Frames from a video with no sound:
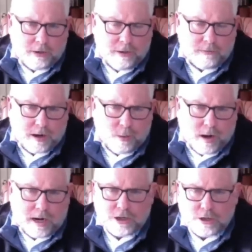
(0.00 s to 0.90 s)
and then you've got to
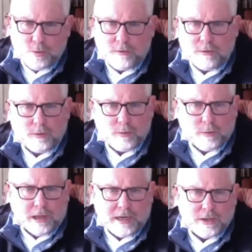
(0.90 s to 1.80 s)
watch whoever
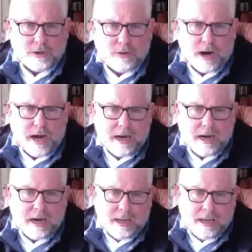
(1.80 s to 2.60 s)
replaces Greg.